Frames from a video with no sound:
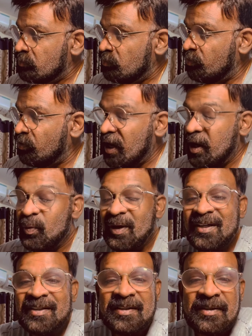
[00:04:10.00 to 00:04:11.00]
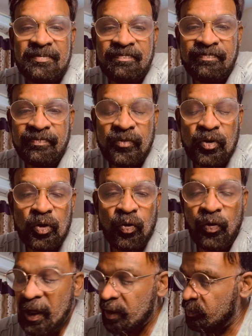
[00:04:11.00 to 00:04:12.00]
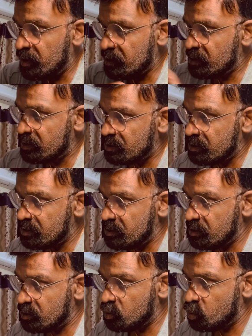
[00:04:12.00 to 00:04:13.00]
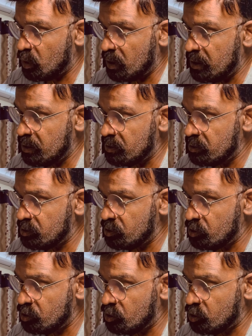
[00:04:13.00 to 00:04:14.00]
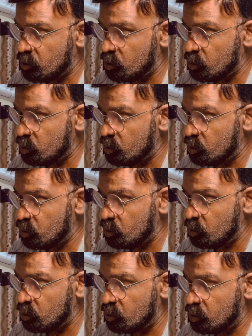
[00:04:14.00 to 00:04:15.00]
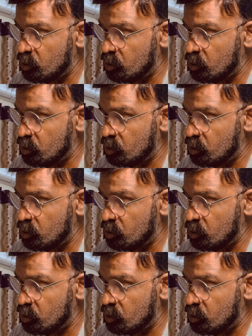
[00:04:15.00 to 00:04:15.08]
five weeks. It is 1, 2,